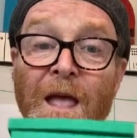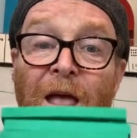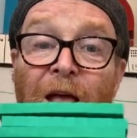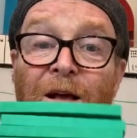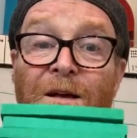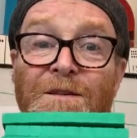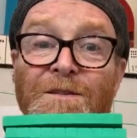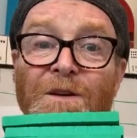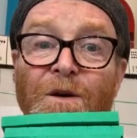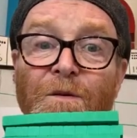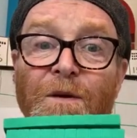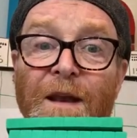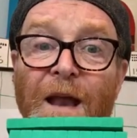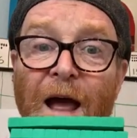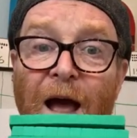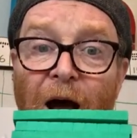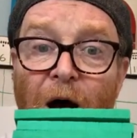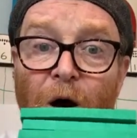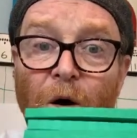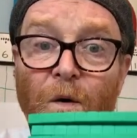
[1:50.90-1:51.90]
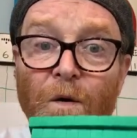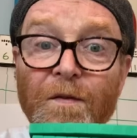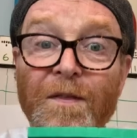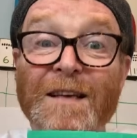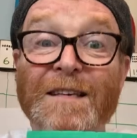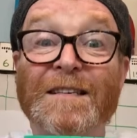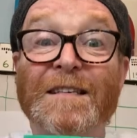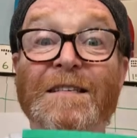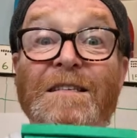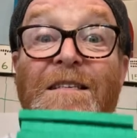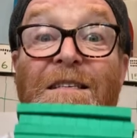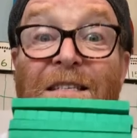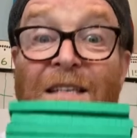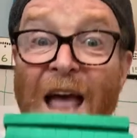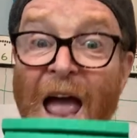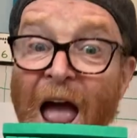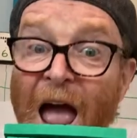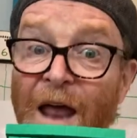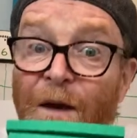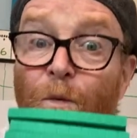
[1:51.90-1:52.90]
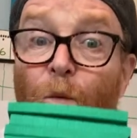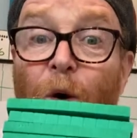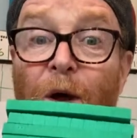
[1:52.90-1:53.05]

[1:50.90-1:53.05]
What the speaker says: So now this is 10